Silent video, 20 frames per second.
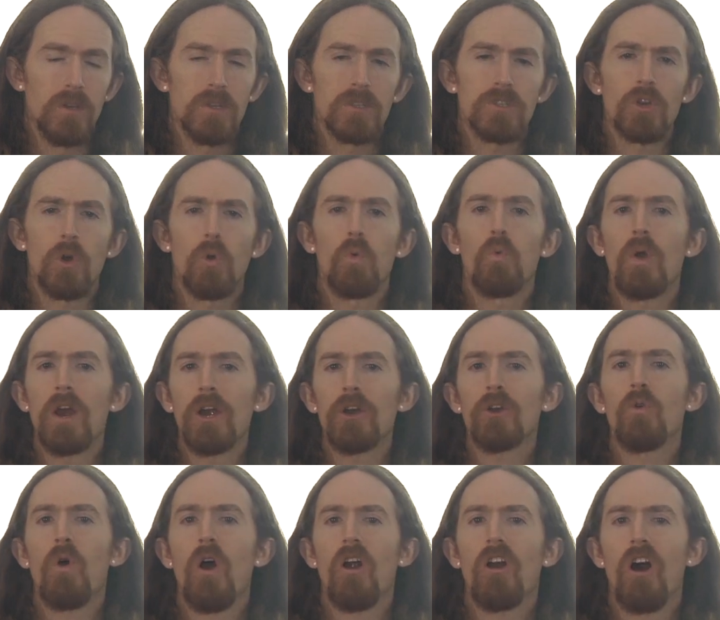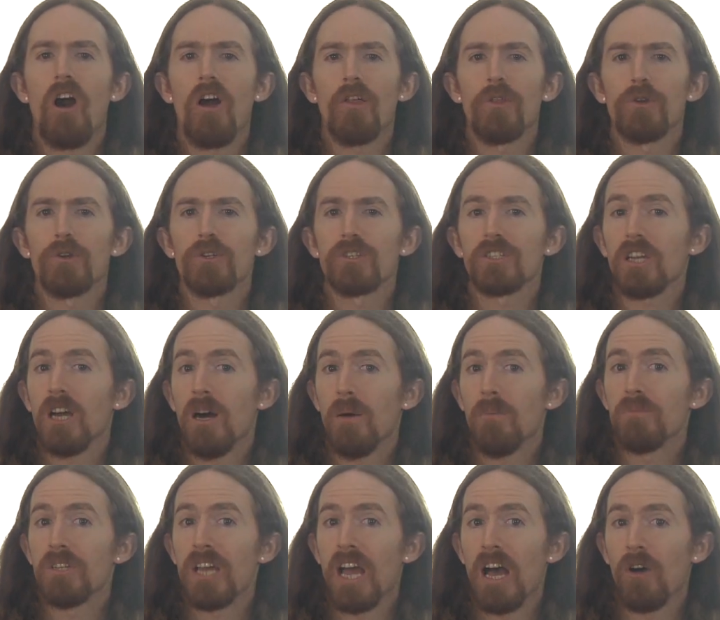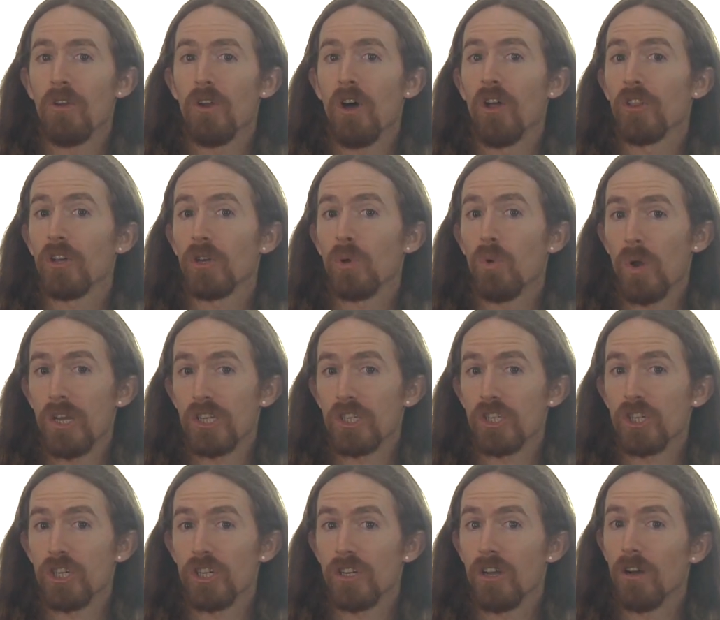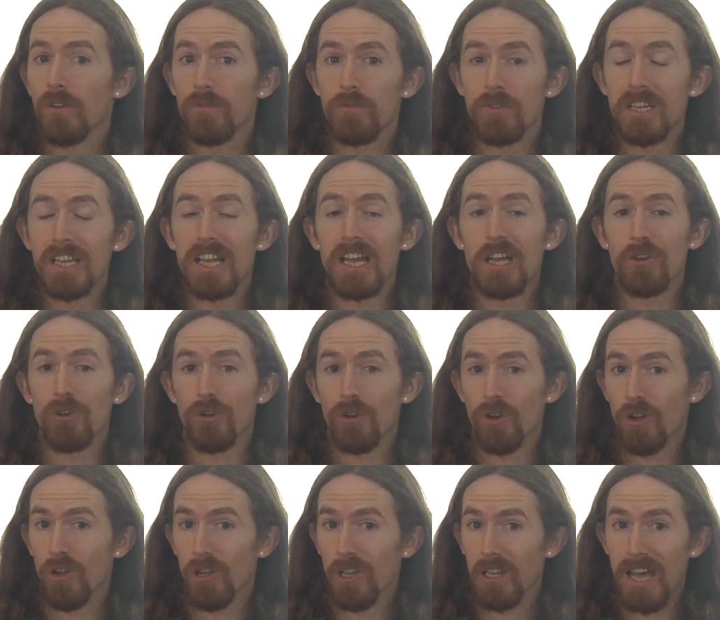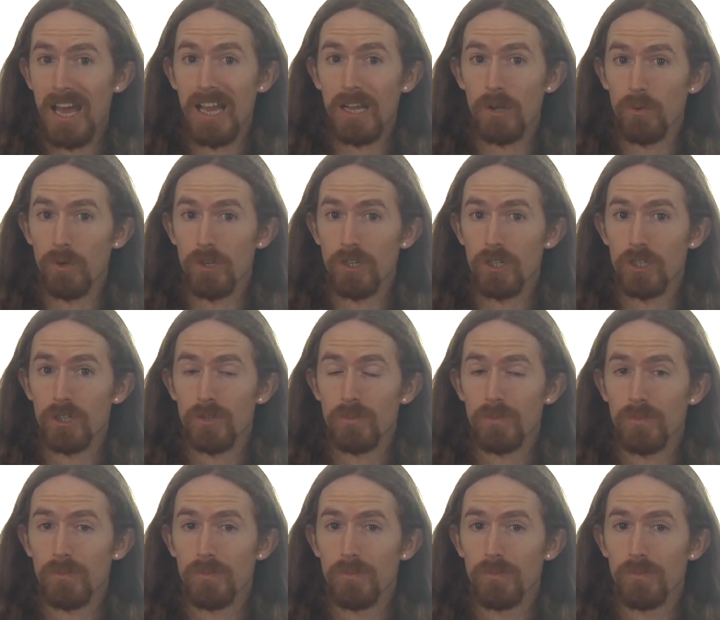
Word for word: So where do our authors come down on the question of Neanderthal language?